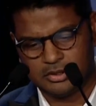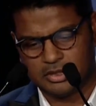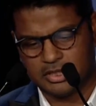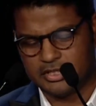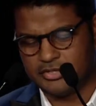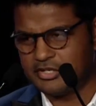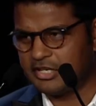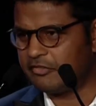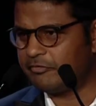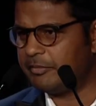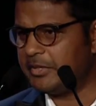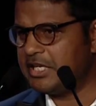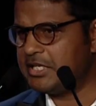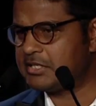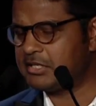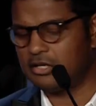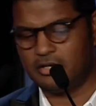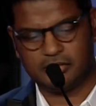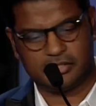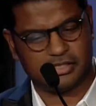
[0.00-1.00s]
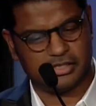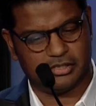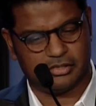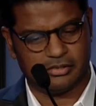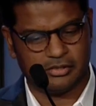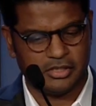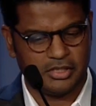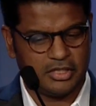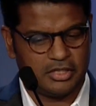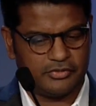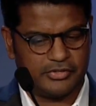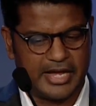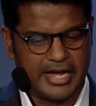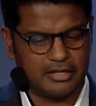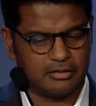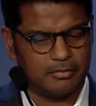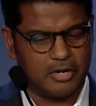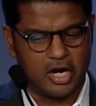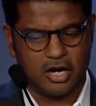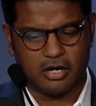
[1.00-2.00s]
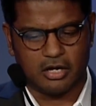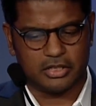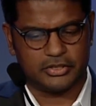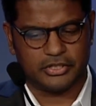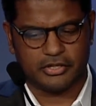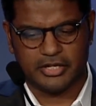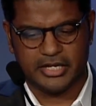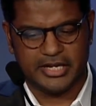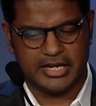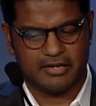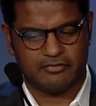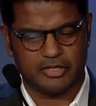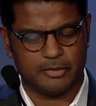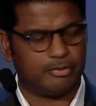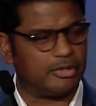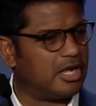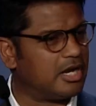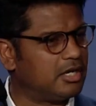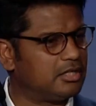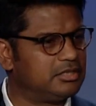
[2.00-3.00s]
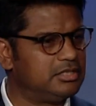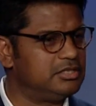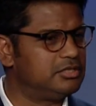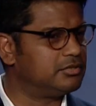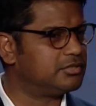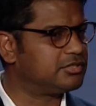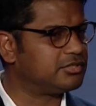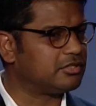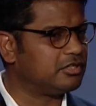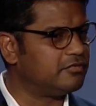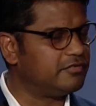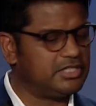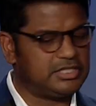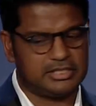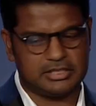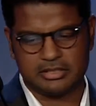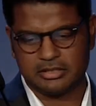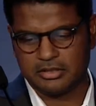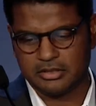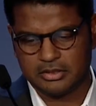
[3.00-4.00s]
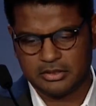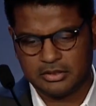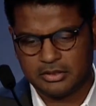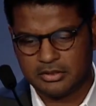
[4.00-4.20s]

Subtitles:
and Jeff Bezos and Jack Ma are turning every product into a service,